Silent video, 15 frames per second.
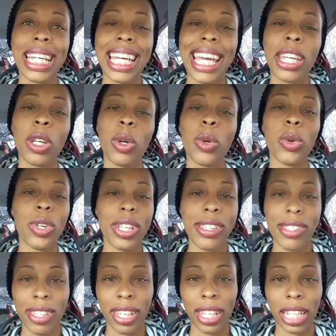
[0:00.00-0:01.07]

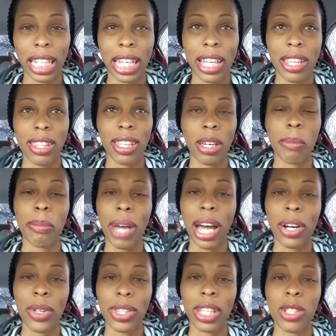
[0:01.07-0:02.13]
increasing the
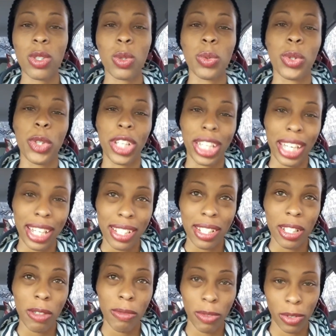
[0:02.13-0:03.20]
amount that you will get
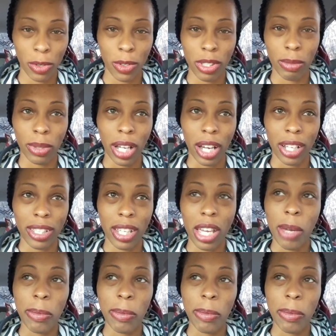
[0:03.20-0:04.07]
for those blocks